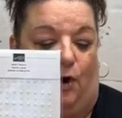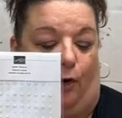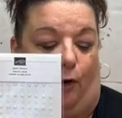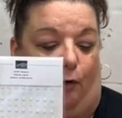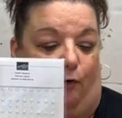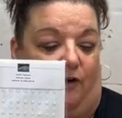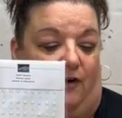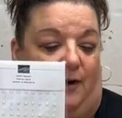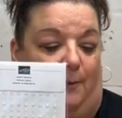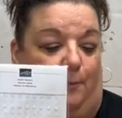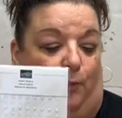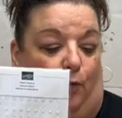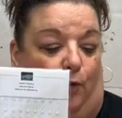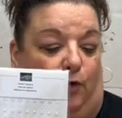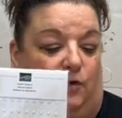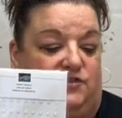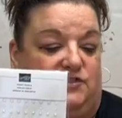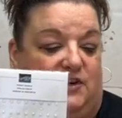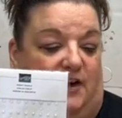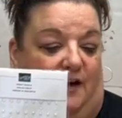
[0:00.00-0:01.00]
or a
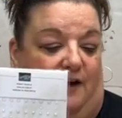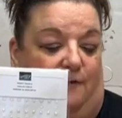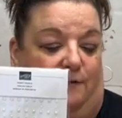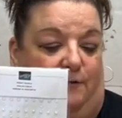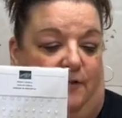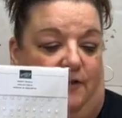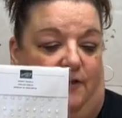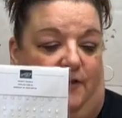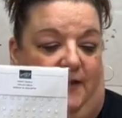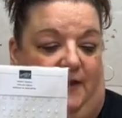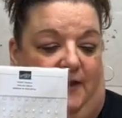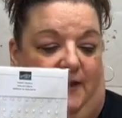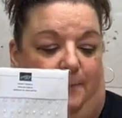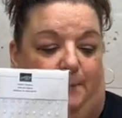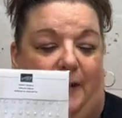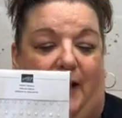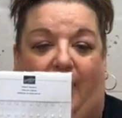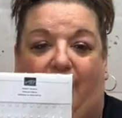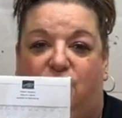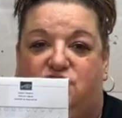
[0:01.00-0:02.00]
bolt of
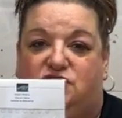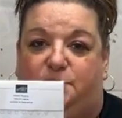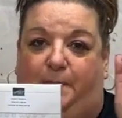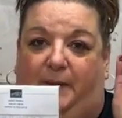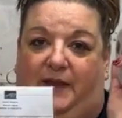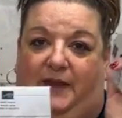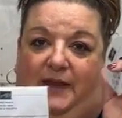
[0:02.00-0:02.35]
the polished